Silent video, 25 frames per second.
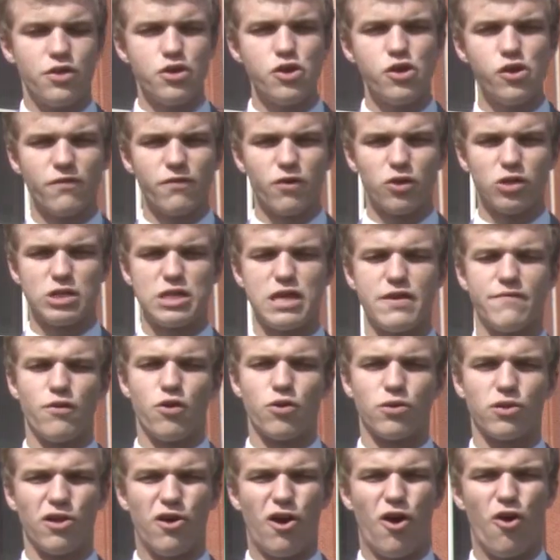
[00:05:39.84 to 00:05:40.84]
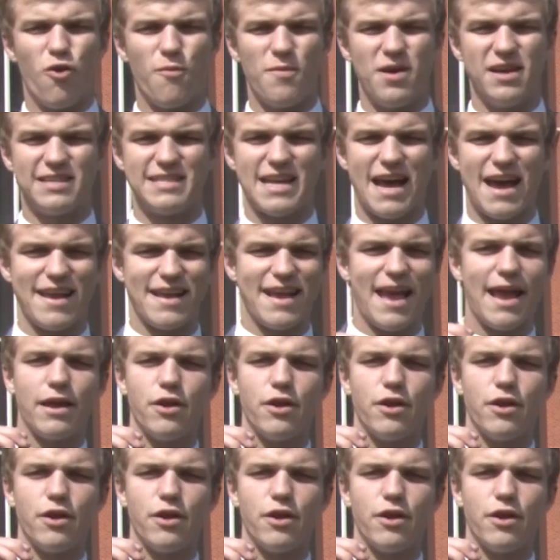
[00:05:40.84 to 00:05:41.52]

The University of Oklahoma is adding